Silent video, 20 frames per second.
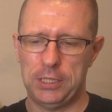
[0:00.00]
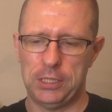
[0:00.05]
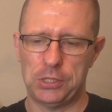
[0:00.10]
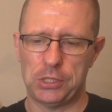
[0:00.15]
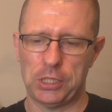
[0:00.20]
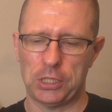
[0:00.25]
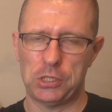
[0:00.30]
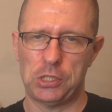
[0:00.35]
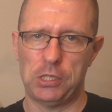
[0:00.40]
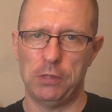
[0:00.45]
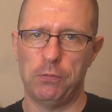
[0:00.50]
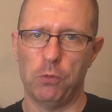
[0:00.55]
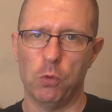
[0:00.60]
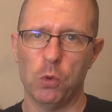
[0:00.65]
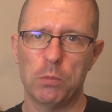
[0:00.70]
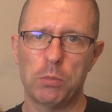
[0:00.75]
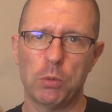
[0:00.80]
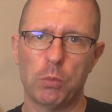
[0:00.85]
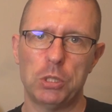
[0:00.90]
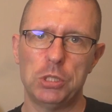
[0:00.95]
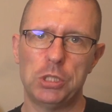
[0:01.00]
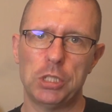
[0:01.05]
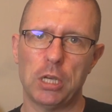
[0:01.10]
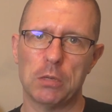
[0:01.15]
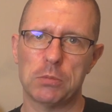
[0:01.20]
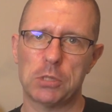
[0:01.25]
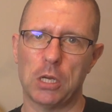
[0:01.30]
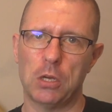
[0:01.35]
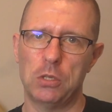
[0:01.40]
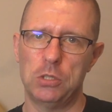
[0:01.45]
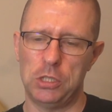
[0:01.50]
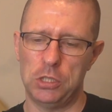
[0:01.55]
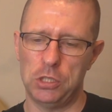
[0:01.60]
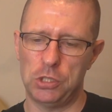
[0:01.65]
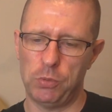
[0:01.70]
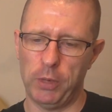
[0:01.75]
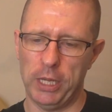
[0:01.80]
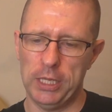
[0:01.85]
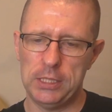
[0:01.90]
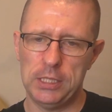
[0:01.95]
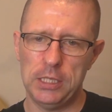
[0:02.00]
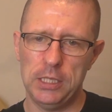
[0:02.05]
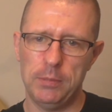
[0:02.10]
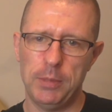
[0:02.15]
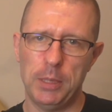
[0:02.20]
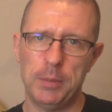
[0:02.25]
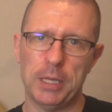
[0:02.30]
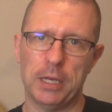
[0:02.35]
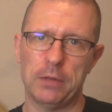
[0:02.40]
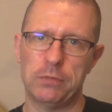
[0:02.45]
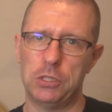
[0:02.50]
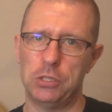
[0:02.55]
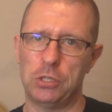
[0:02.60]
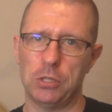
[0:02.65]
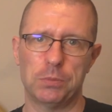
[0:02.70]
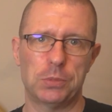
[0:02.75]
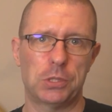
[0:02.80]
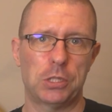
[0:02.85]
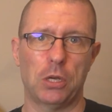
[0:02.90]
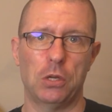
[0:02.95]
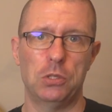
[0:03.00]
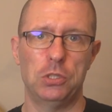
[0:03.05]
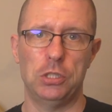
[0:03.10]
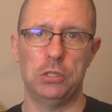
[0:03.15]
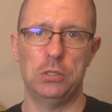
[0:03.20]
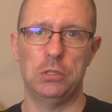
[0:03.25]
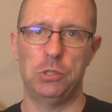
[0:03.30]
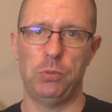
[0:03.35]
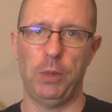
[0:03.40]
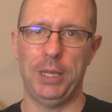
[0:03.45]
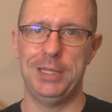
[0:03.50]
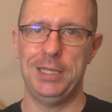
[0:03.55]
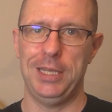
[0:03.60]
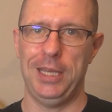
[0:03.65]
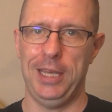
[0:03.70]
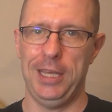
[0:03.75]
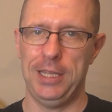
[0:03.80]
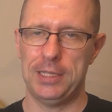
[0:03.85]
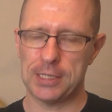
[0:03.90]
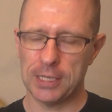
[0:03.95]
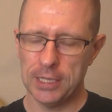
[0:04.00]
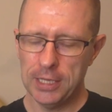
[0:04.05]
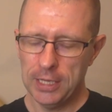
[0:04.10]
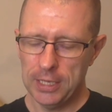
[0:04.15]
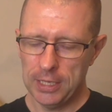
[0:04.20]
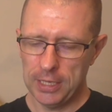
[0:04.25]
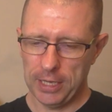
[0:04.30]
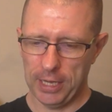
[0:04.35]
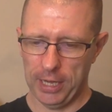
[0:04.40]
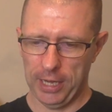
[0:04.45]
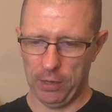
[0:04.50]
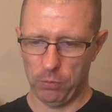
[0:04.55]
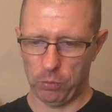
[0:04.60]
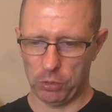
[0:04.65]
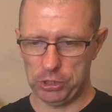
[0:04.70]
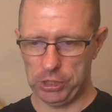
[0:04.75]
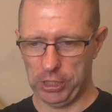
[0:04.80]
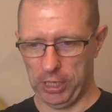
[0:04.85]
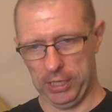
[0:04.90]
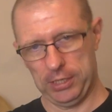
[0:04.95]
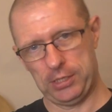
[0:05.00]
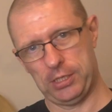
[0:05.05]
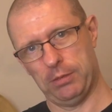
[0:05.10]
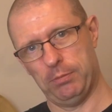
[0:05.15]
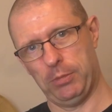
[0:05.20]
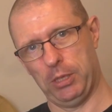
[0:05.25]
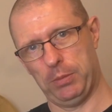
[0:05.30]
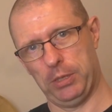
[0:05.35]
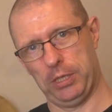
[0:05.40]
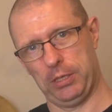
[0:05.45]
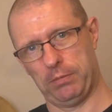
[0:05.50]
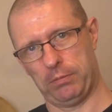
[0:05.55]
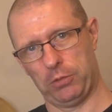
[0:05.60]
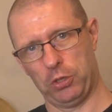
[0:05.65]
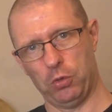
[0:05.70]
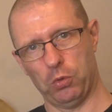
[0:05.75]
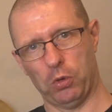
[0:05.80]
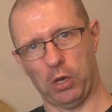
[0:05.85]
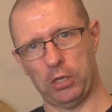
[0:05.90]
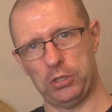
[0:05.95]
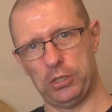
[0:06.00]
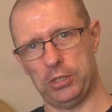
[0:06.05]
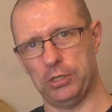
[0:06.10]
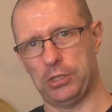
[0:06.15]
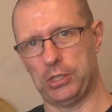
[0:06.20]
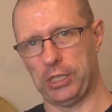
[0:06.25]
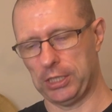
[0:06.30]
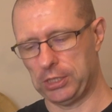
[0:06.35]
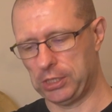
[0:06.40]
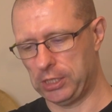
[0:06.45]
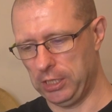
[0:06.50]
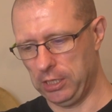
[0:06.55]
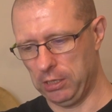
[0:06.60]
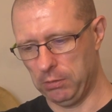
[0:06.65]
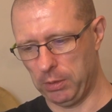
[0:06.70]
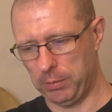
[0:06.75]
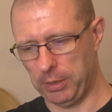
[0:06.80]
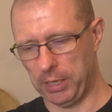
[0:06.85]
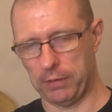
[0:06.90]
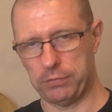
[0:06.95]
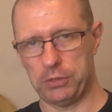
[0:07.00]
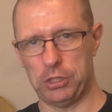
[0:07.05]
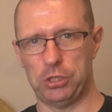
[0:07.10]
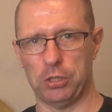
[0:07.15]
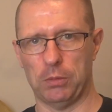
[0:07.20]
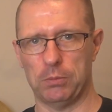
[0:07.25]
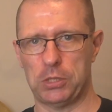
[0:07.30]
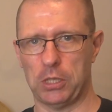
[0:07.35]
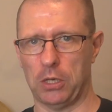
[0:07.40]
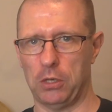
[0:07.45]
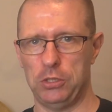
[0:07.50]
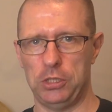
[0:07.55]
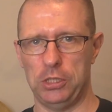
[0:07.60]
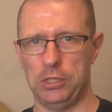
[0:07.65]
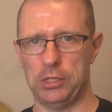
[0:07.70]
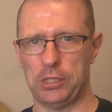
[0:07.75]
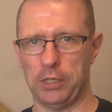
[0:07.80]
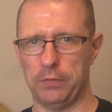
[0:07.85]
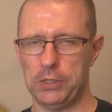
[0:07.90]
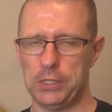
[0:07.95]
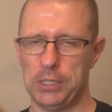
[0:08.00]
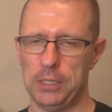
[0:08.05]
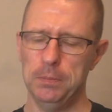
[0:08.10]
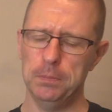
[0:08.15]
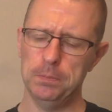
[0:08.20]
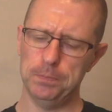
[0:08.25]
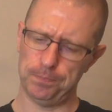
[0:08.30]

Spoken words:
to 64, but once you get up to 120, you maybe have to jump to 128. Once you get to maybe, you know, 160, you maybe have to jump to 170.